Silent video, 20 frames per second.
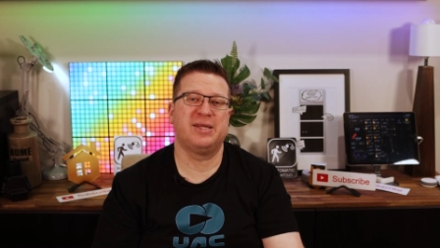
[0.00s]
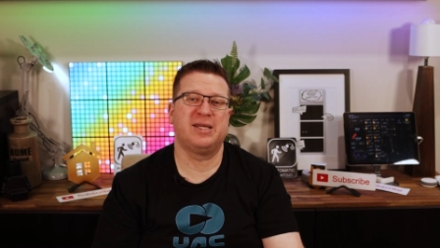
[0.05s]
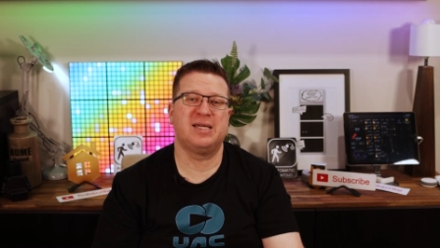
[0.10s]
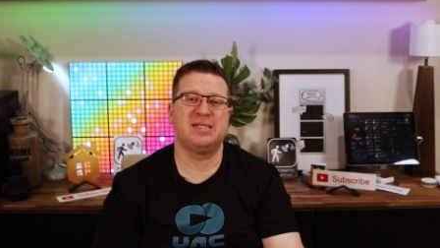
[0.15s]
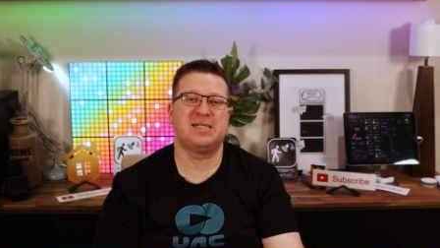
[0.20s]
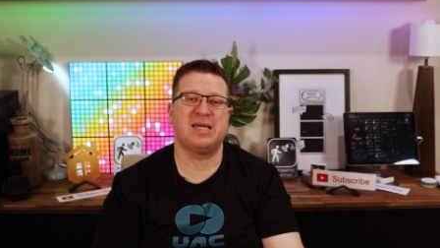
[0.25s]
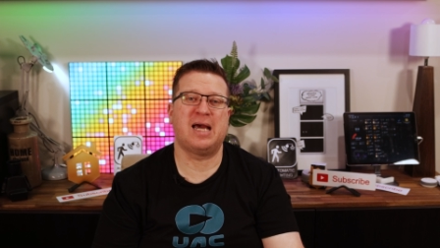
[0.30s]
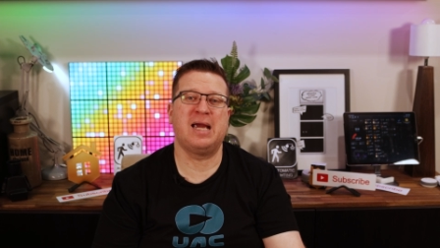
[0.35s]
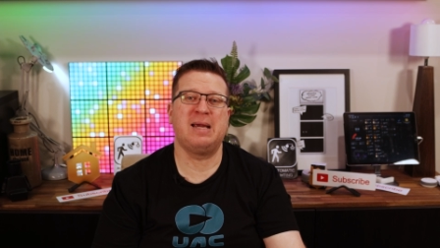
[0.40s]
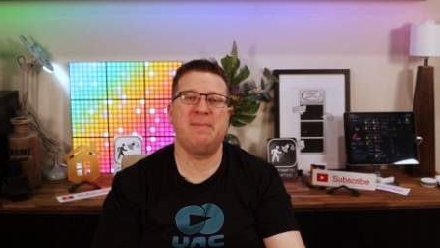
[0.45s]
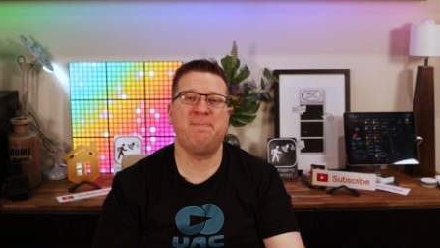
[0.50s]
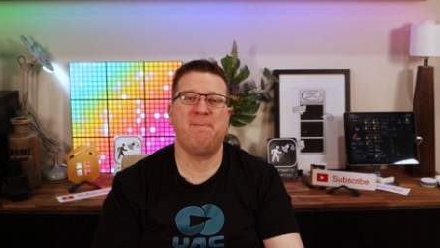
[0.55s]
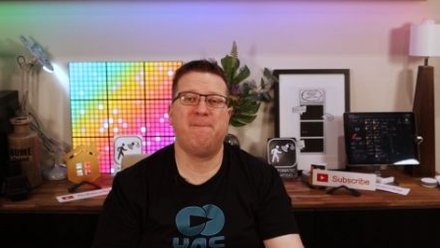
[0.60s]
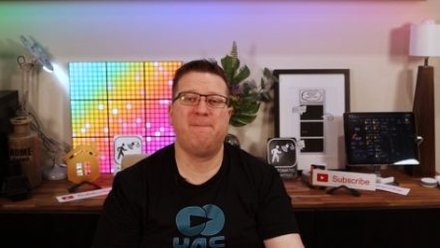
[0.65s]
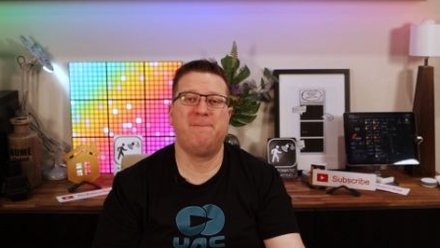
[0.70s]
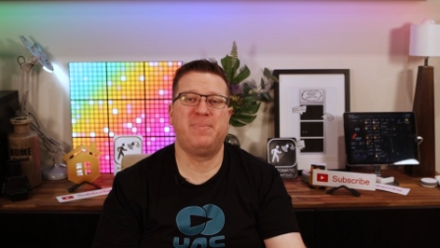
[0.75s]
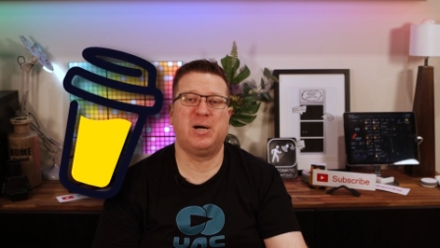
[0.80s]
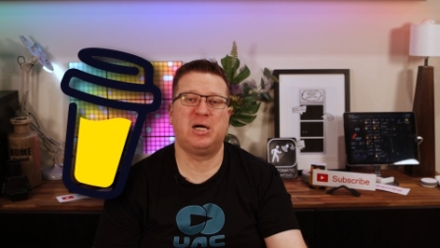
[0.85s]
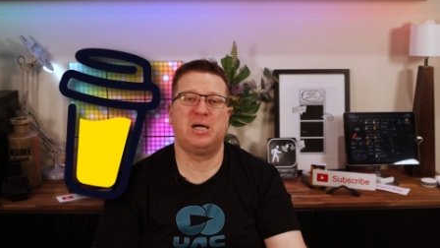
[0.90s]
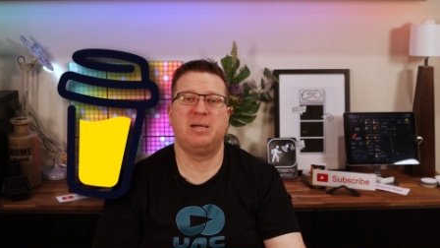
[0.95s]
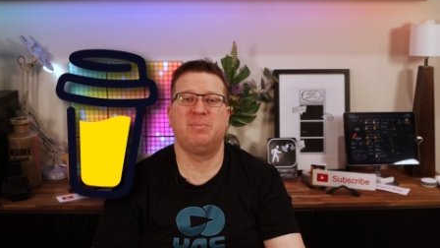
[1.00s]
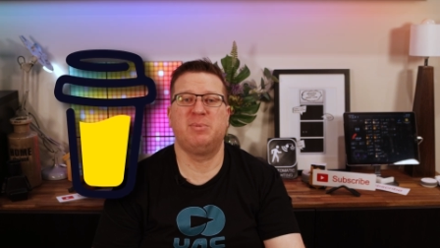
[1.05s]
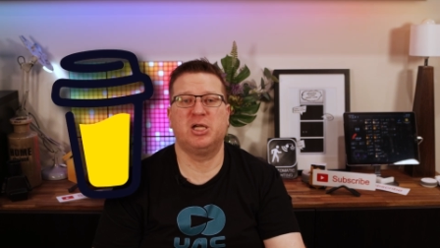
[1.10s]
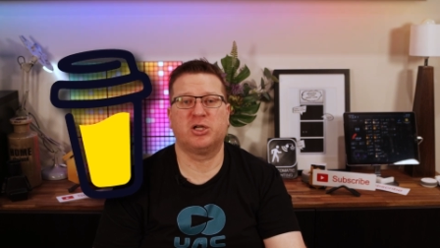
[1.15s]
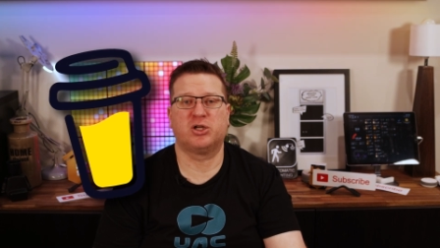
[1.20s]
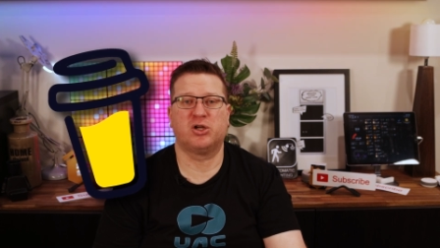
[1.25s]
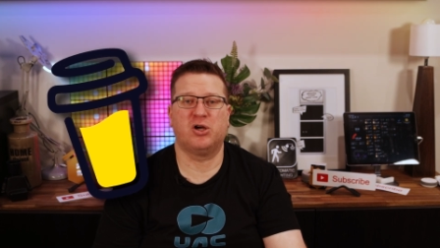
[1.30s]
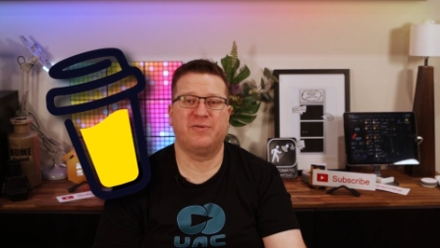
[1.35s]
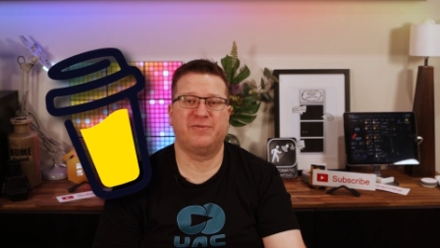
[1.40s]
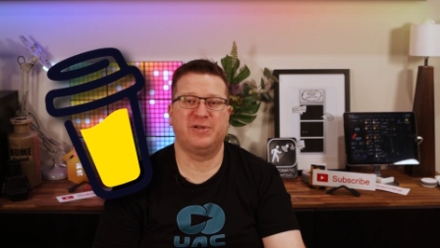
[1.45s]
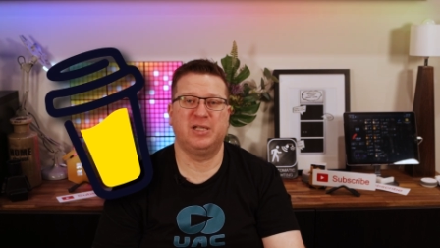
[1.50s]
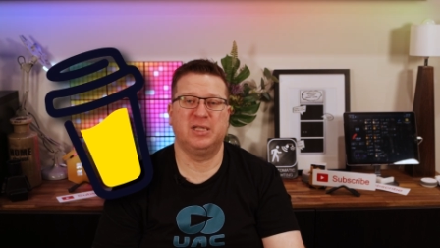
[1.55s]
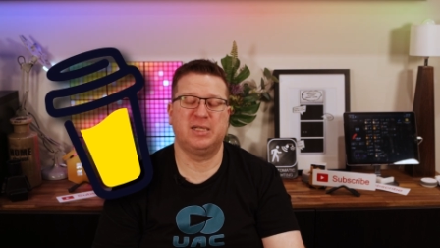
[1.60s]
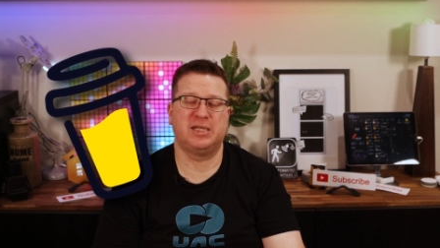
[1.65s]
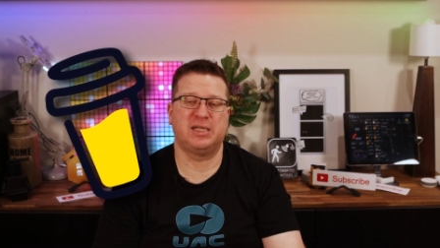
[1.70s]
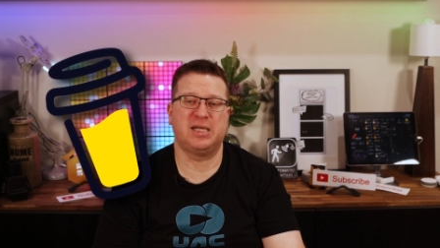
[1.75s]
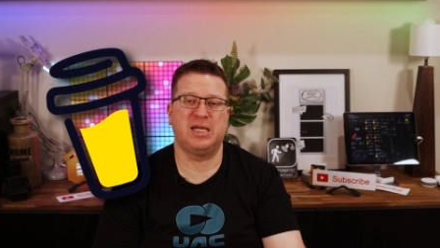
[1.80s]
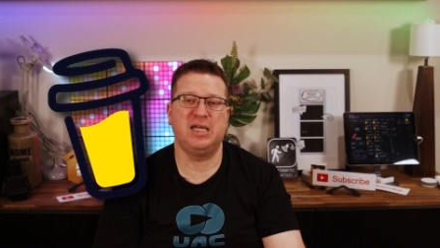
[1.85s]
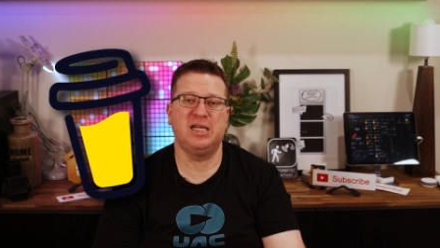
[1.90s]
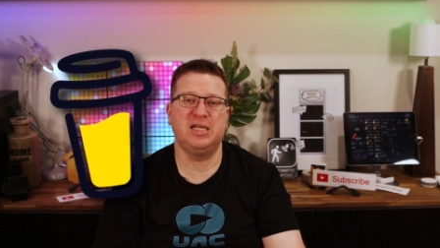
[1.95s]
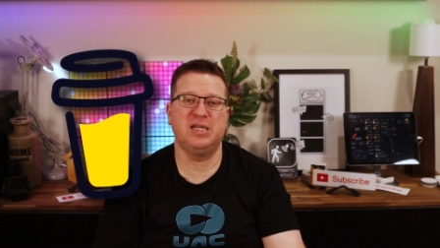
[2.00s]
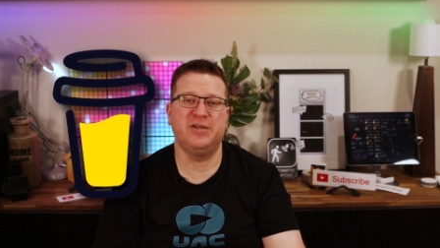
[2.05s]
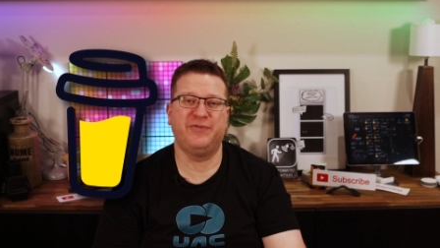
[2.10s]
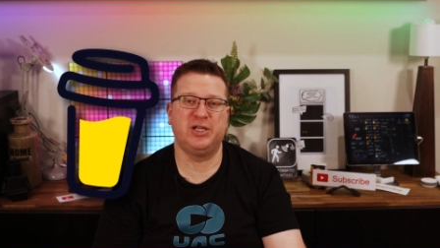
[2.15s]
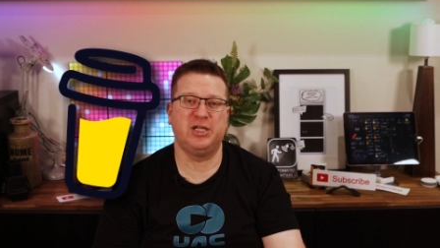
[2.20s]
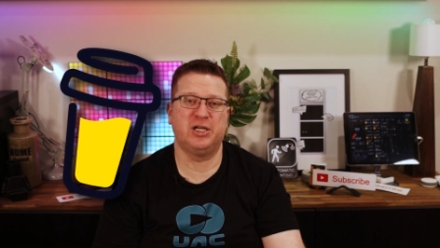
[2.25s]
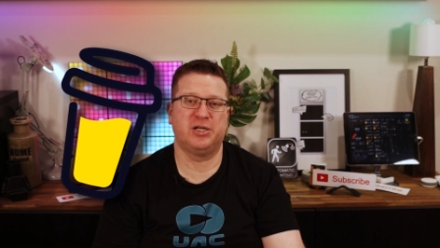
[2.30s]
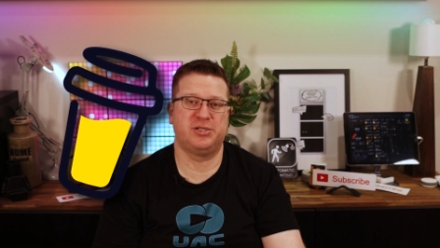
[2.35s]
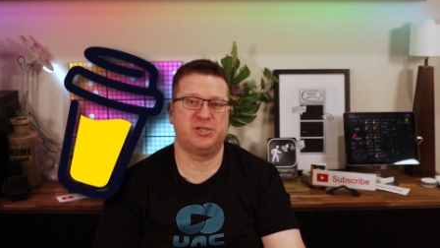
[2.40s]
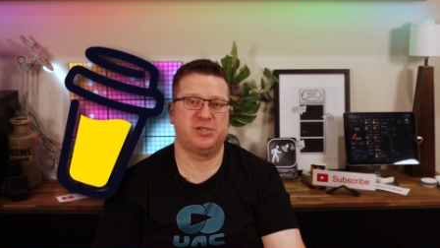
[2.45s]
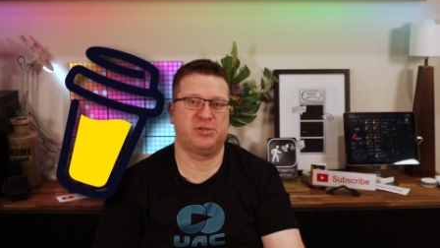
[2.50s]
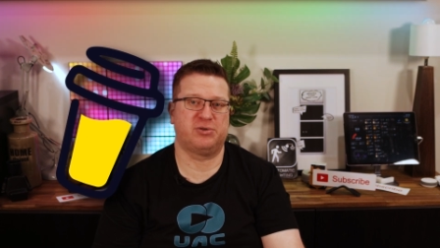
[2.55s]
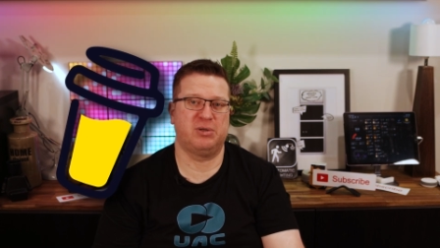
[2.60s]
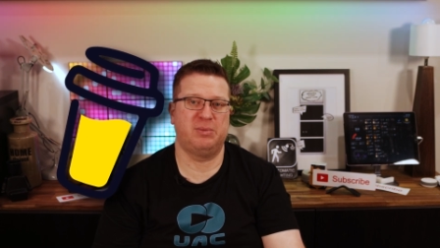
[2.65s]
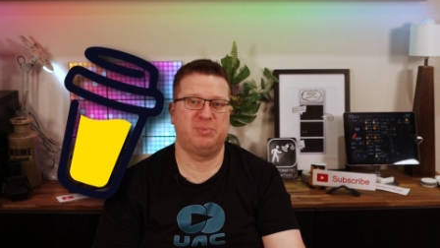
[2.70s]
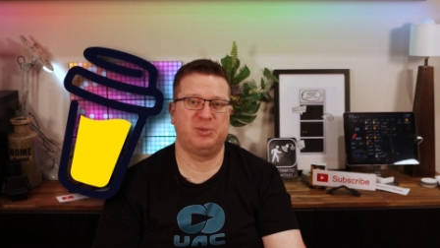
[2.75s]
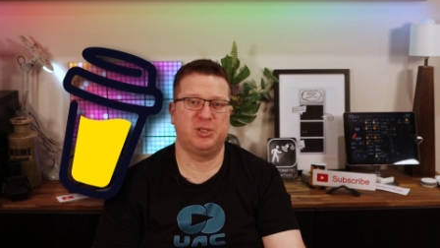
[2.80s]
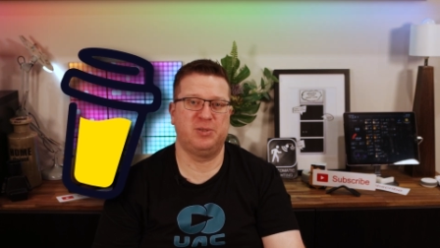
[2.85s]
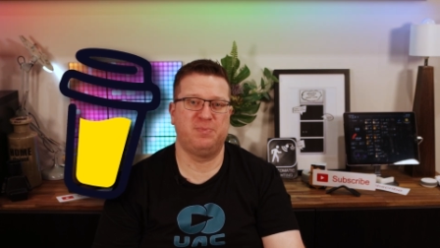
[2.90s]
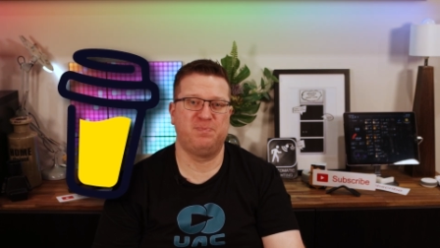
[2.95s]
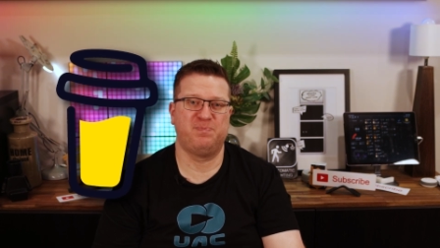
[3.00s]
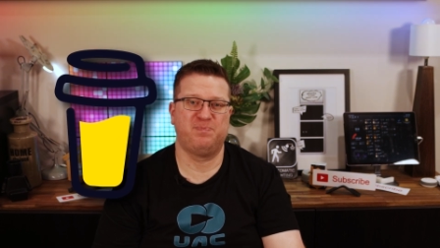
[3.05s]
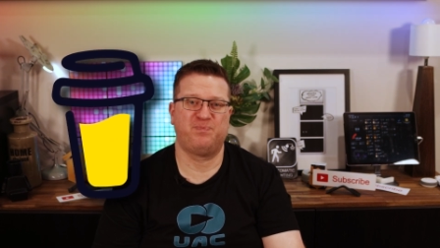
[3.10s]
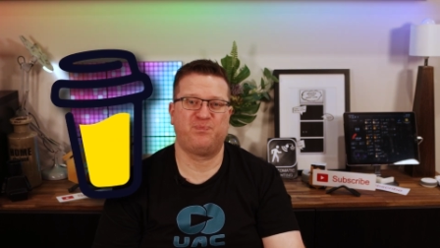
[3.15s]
there's a Buy Me a Coffee link in the video description.